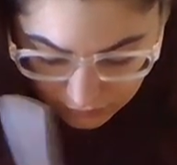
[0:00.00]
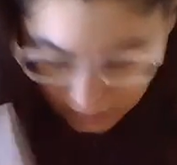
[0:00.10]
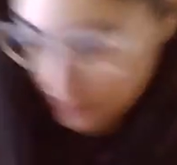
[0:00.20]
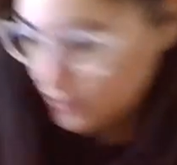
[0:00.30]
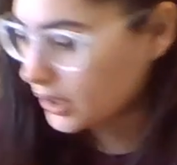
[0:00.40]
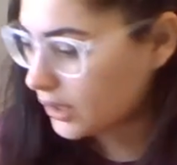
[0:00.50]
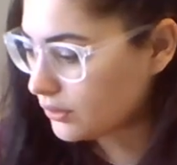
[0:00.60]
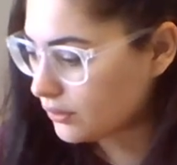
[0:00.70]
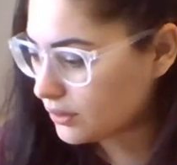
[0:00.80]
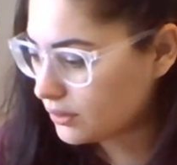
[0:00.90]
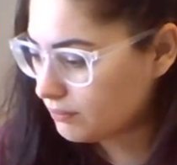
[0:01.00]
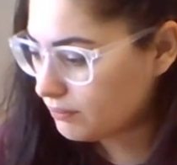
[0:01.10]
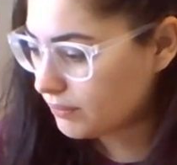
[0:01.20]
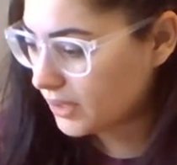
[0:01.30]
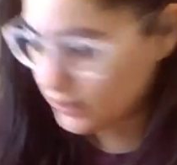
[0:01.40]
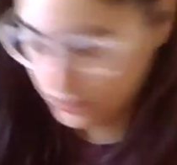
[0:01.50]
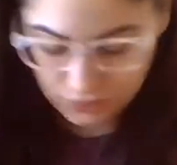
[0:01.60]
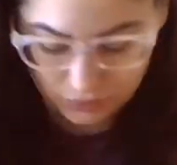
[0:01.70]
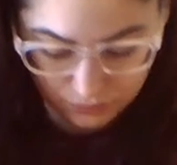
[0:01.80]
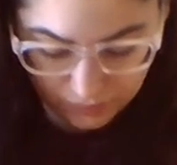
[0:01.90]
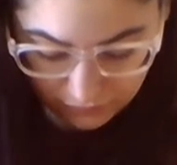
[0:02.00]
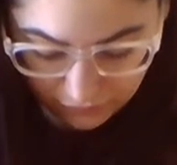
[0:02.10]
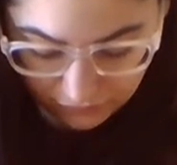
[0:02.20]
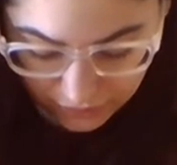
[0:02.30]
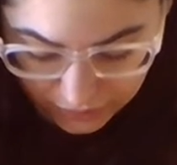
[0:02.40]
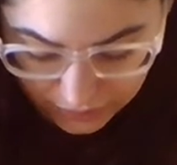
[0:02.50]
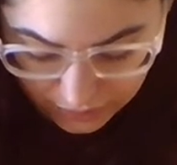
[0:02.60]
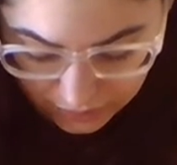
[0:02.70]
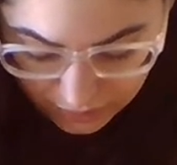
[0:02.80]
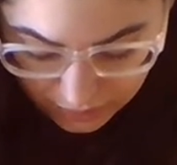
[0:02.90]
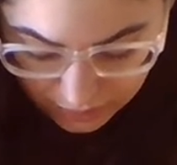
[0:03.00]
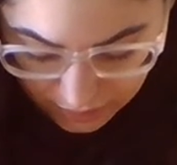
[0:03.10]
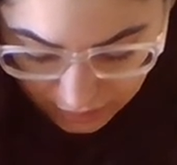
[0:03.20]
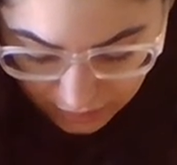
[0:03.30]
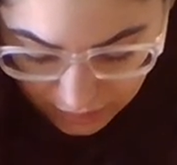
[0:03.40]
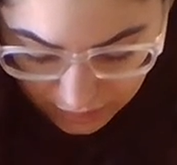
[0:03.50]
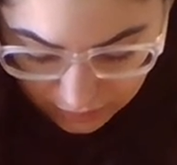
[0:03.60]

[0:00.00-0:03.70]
Actually, I'll do the by 2 one first, just in case.